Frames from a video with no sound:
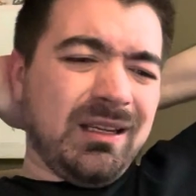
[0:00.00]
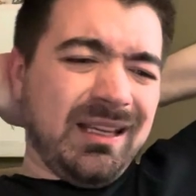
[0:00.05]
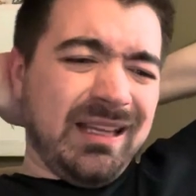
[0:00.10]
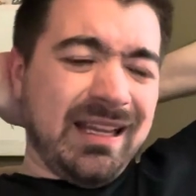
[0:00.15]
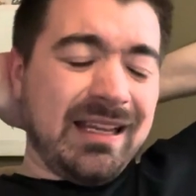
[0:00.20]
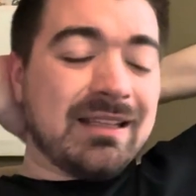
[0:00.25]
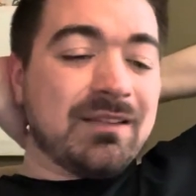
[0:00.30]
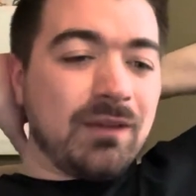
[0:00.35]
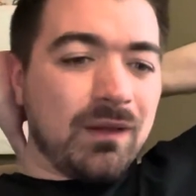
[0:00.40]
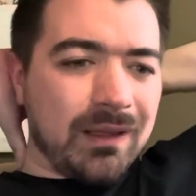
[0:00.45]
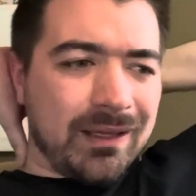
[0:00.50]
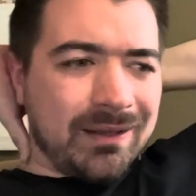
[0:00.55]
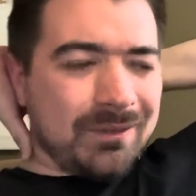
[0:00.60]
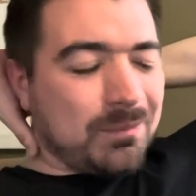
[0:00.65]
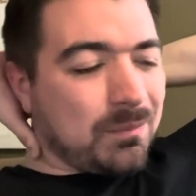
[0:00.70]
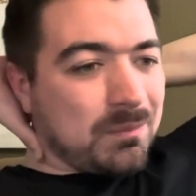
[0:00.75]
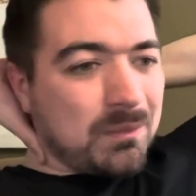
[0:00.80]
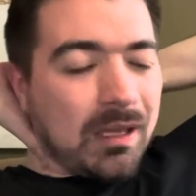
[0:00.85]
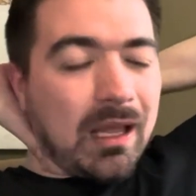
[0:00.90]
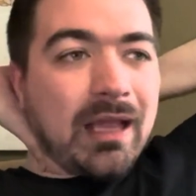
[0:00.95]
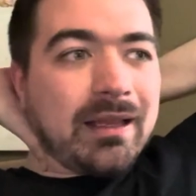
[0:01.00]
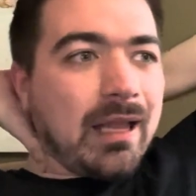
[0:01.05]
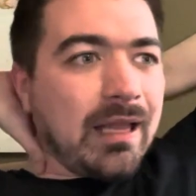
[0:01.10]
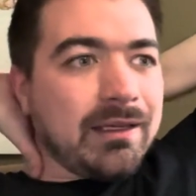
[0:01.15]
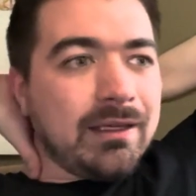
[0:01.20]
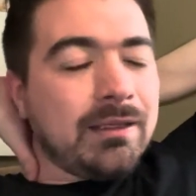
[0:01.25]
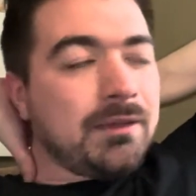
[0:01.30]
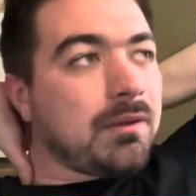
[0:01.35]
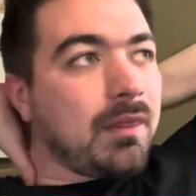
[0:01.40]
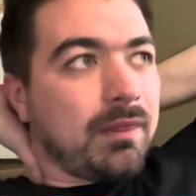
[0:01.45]
and like I, I
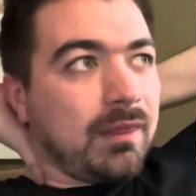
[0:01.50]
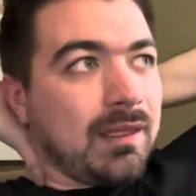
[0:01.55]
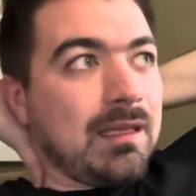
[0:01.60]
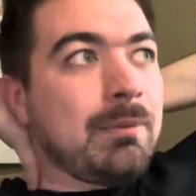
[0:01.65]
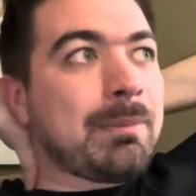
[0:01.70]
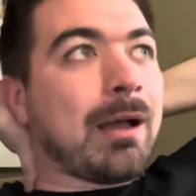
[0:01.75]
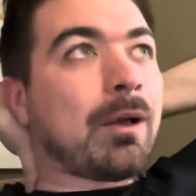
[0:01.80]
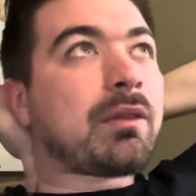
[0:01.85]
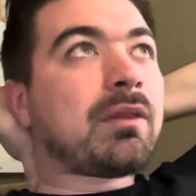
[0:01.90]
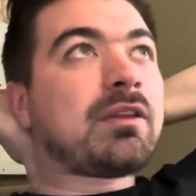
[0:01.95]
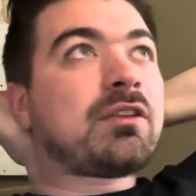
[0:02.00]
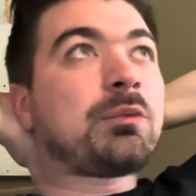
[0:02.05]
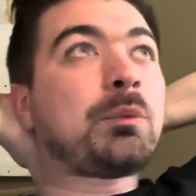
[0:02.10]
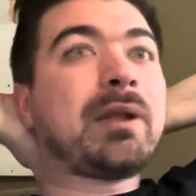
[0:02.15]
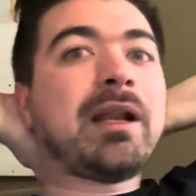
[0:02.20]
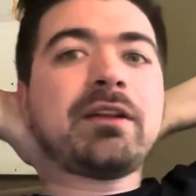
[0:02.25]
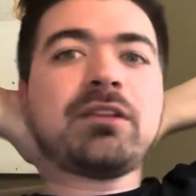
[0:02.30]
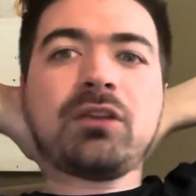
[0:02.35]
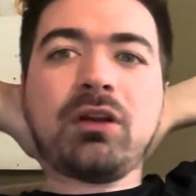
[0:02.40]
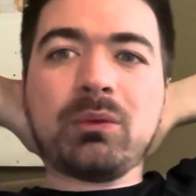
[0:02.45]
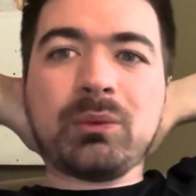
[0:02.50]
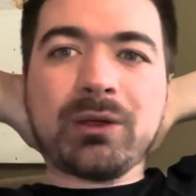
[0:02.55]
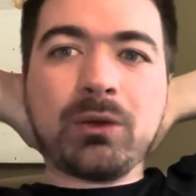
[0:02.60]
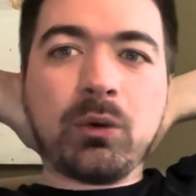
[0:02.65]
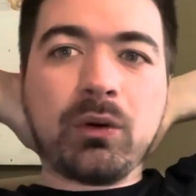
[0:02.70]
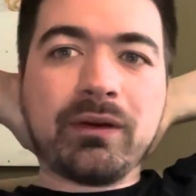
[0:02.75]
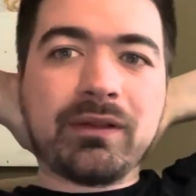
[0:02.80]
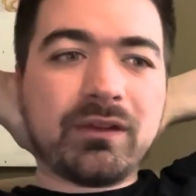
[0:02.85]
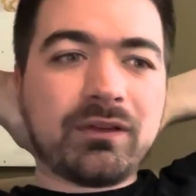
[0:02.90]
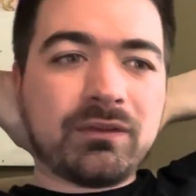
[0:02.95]
didn't think about this when I started
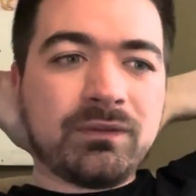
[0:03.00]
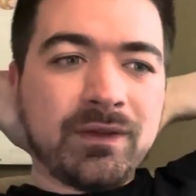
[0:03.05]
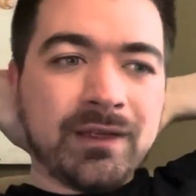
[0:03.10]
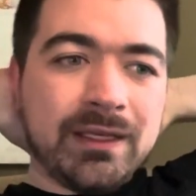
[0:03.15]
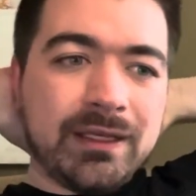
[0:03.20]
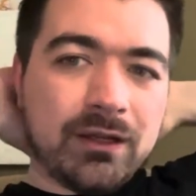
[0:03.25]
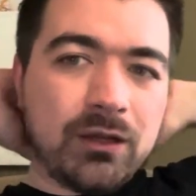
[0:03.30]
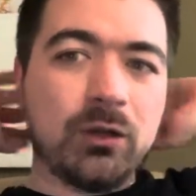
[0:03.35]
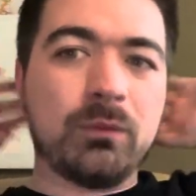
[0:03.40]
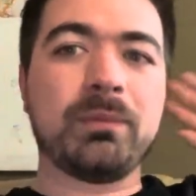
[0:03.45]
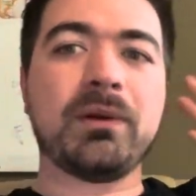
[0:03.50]
recording this video,